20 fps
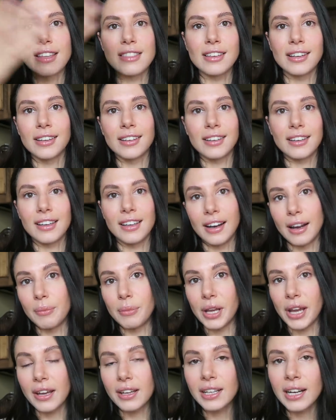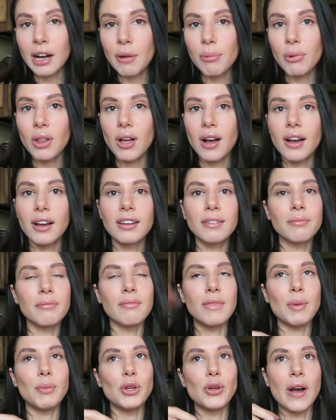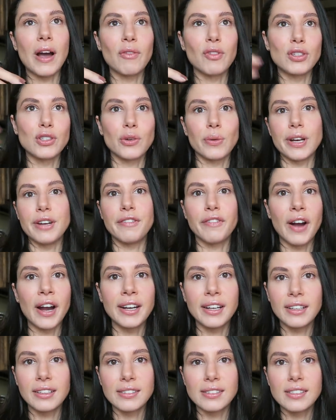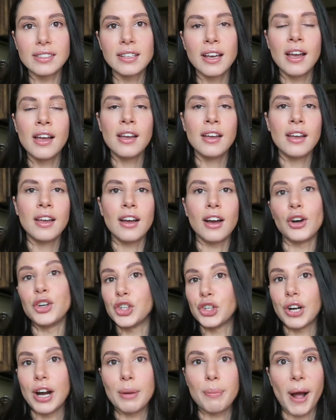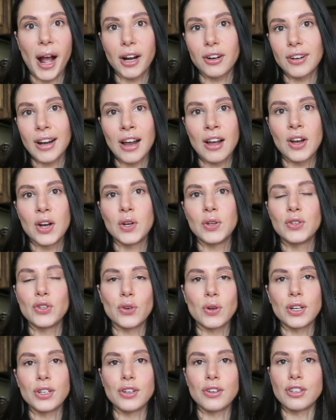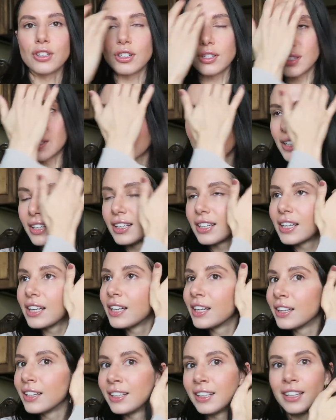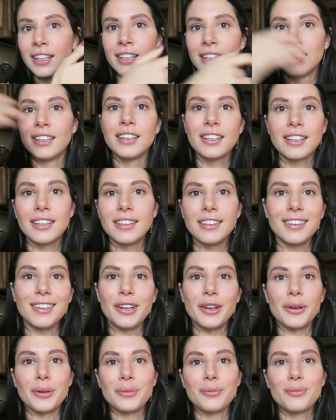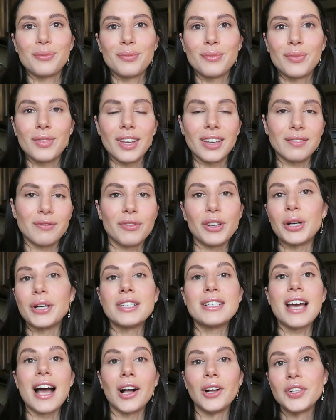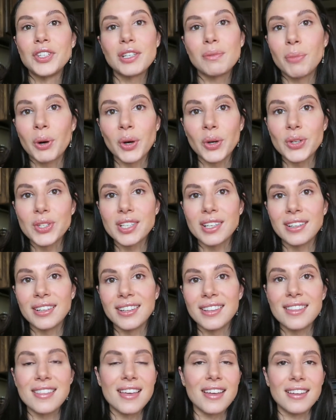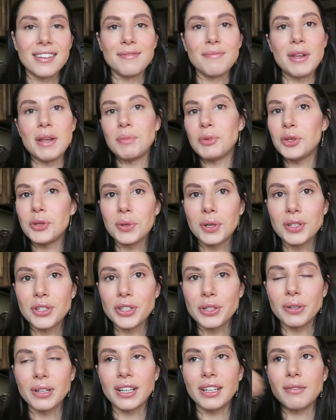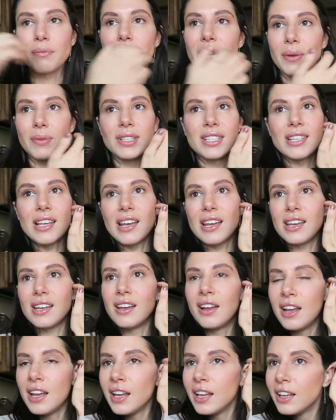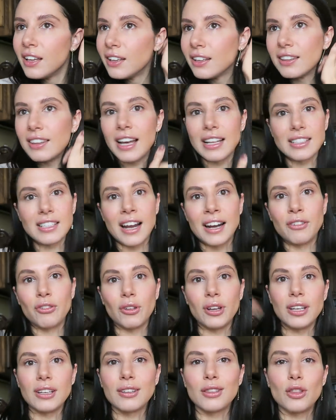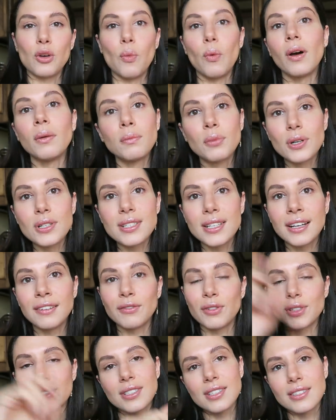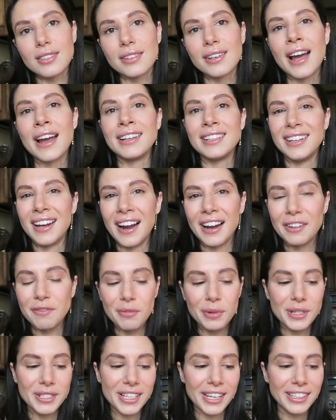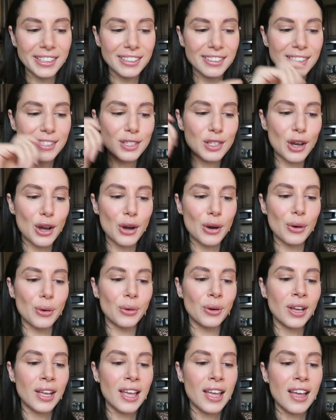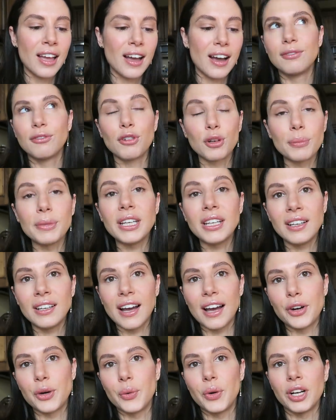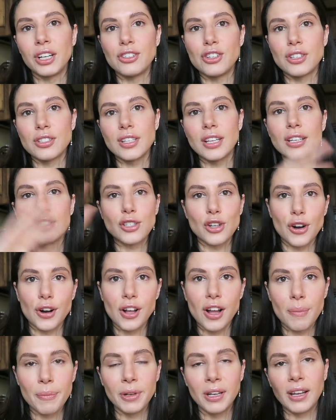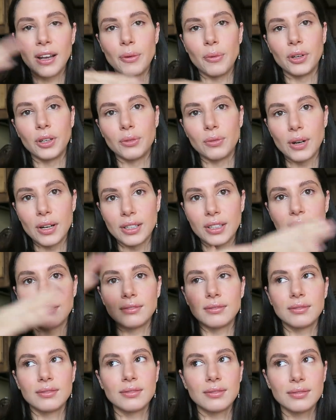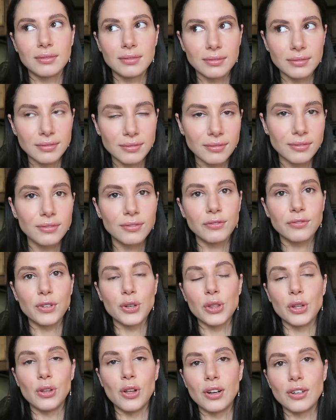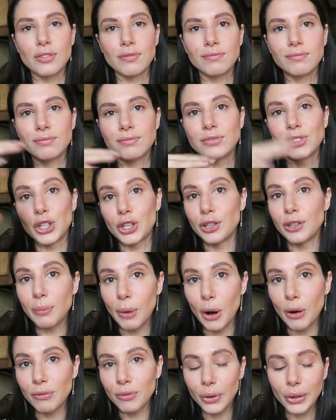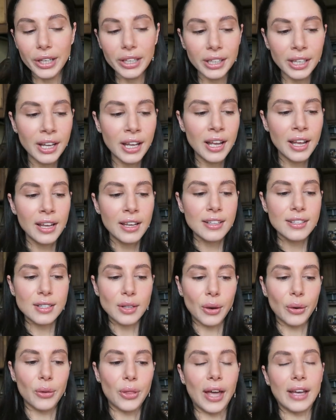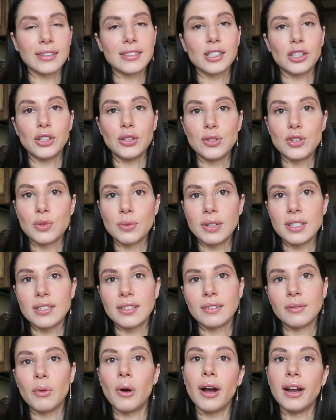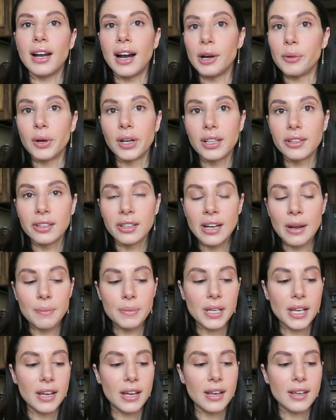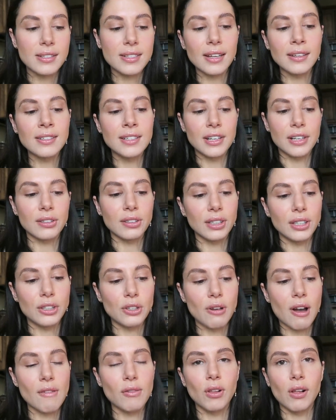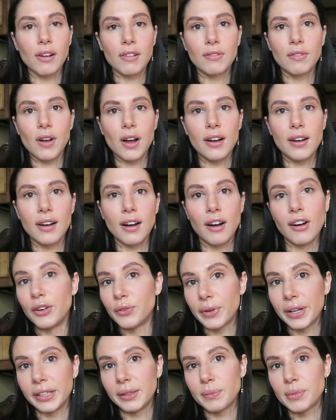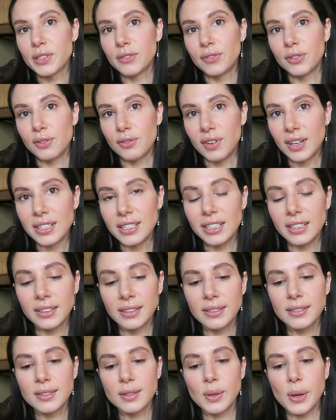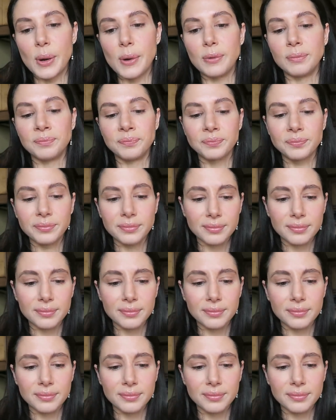I think an MBA can help a lot. Maybe you have this great finance undergrad background or you're just like, you know, very talented person, then maybe you could do it. But I would say that's kind of like the 1% versus the 99%. So for me, I don't wanna just like start a company. I wanna run it for the long term, hopefully. So that's a huge reason why I wanted an MBA. Secondarily, you have a lot of on-ramps for funding. So